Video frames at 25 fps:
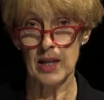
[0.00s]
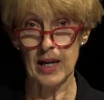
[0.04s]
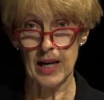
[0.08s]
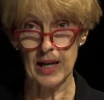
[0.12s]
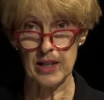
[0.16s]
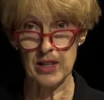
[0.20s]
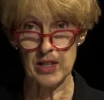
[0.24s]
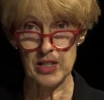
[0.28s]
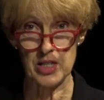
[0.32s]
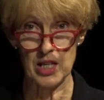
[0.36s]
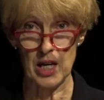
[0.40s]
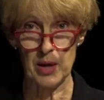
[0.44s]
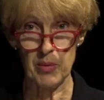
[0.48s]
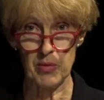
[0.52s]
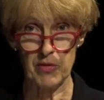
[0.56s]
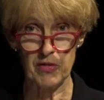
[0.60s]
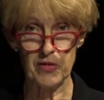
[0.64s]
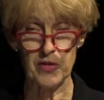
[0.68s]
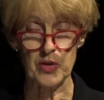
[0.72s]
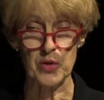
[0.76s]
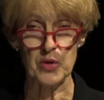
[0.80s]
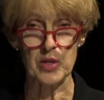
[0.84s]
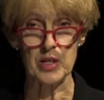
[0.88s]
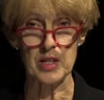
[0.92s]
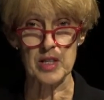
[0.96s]
and the type of
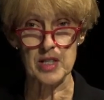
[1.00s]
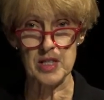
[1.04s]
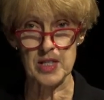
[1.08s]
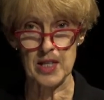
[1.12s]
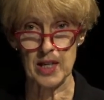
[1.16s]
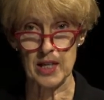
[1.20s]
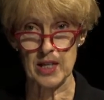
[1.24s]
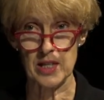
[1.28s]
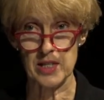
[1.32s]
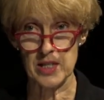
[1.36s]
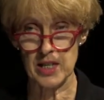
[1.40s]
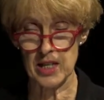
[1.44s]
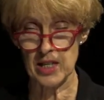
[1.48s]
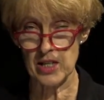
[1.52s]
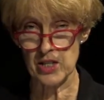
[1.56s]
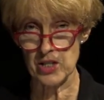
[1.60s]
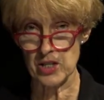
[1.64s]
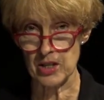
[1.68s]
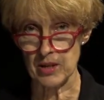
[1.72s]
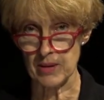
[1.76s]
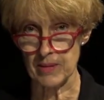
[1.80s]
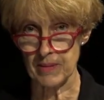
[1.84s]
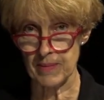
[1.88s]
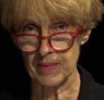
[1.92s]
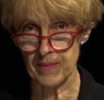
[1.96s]
food and the
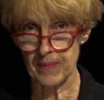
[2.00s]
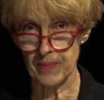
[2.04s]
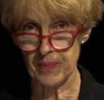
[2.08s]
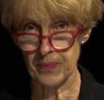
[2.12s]
sanitation.